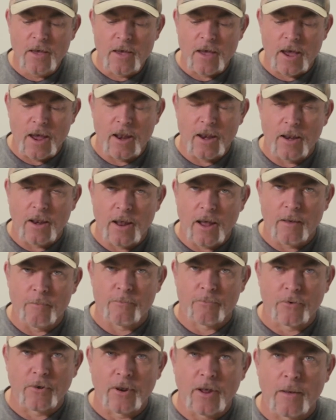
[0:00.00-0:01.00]
And I'm
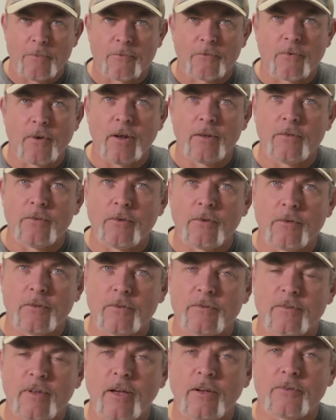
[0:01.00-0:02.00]
pretty upfront during
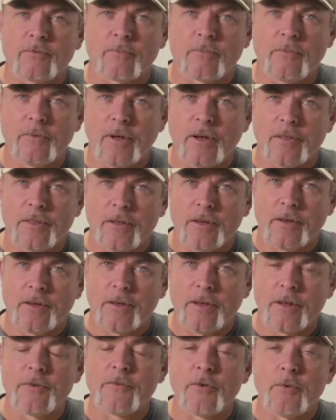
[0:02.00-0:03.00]
the
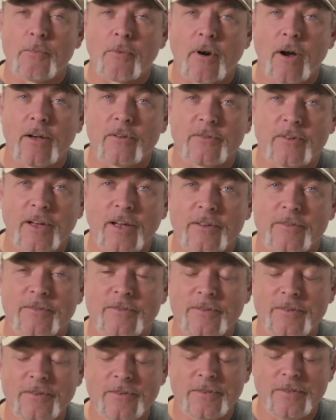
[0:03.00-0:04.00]
interview
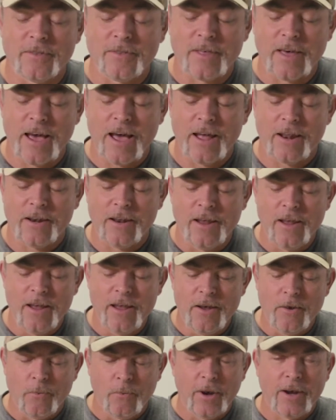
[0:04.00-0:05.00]
process that
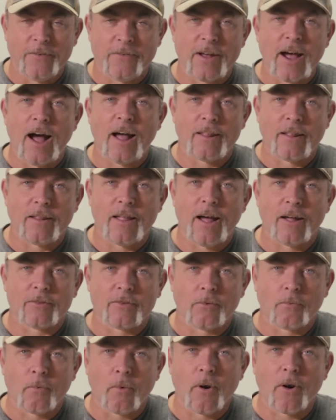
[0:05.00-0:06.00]
we've got a lot
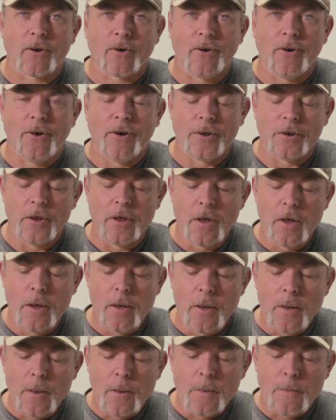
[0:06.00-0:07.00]
to work on.
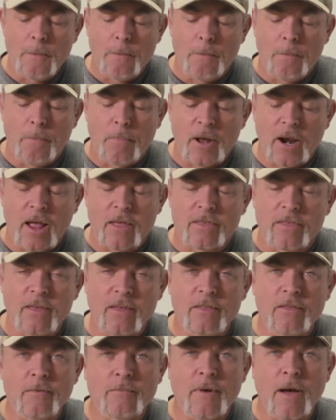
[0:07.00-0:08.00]
But I
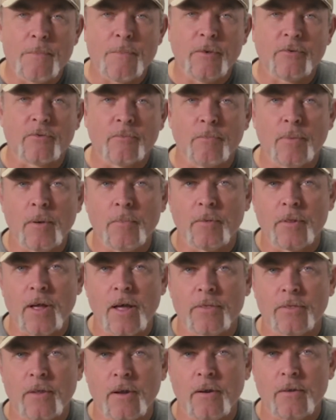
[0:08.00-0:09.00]
think there might be some people
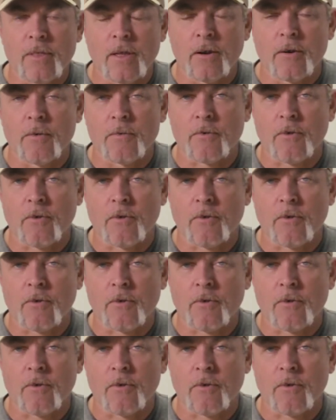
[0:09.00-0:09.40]
out there that are